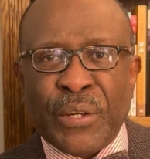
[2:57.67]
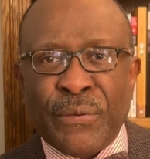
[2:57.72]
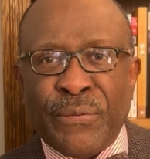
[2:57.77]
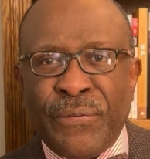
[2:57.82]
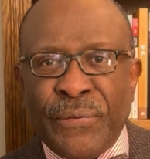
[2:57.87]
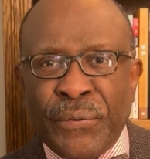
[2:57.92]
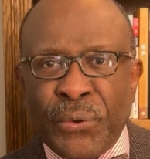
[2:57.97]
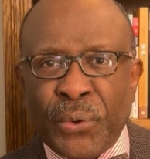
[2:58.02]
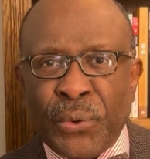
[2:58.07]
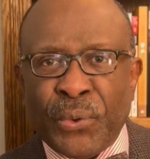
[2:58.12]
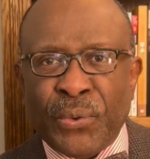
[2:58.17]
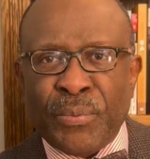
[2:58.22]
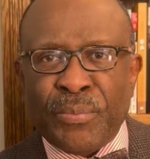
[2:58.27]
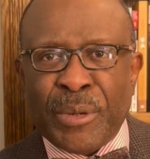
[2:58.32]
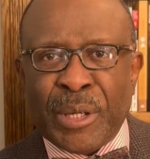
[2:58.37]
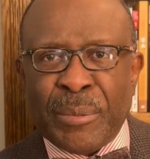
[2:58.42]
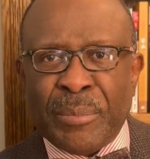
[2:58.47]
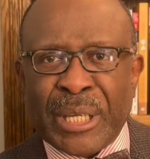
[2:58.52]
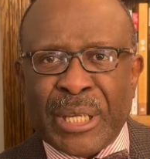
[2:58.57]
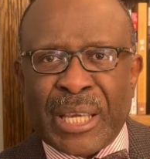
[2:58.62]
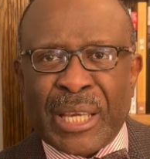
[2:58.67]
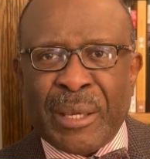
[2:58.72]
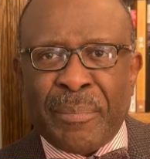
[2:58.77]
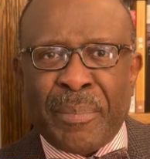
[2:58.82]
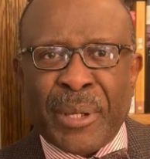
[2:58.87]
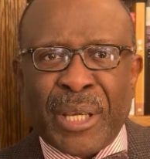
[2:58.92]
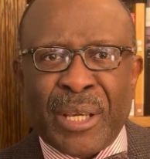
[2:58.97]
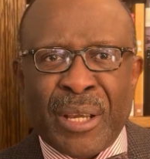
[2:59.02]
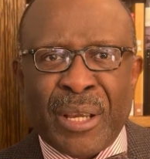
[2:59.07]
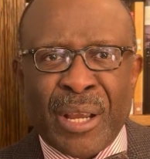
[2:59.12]
A few may be
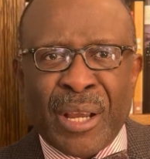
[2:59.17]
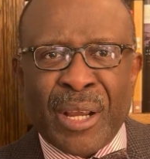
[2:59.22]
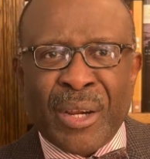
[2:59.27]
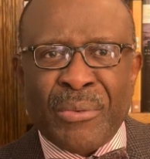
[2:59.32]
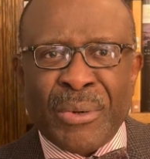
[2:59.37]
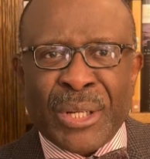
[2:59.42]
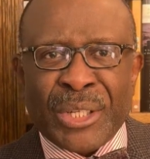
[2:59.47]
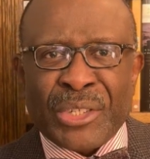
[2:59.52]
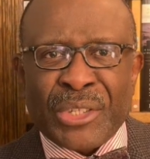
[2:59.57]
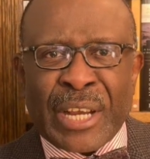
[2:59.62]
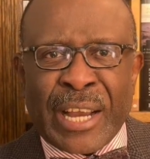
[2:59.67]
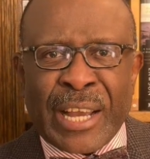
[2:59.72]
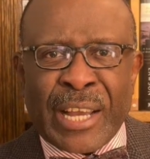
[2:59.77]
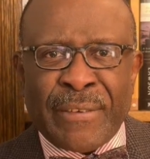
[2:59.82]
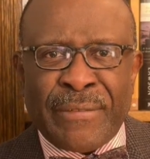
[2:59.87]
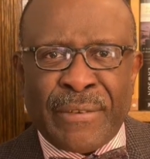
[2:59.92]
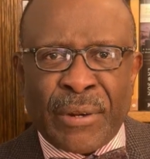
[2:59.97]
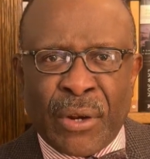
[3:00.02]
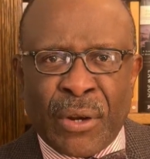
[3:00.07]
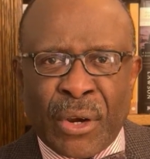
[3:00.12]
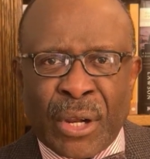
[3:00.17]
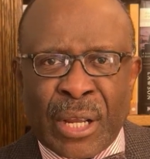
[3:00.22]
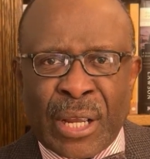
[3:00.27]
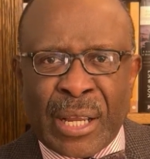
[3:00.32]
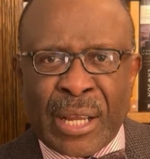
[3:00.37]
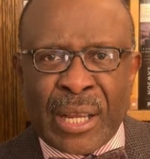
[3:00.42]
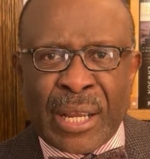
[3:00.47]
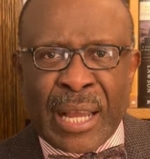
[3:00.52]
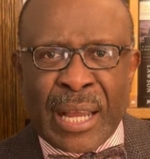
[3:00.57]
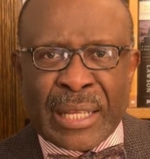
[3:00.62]
keeping rates higher for
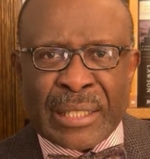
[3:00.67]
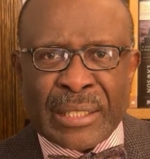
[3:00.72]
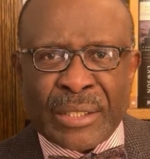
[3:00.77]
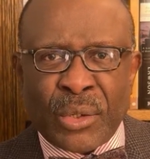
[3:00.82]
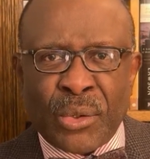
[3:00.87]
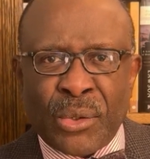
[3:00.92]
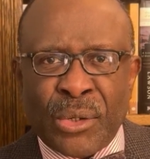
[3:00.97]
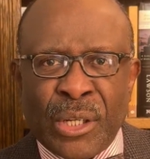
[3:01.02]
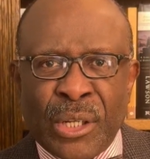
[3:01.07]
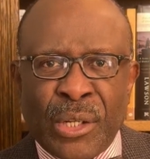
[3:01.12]
longer, and only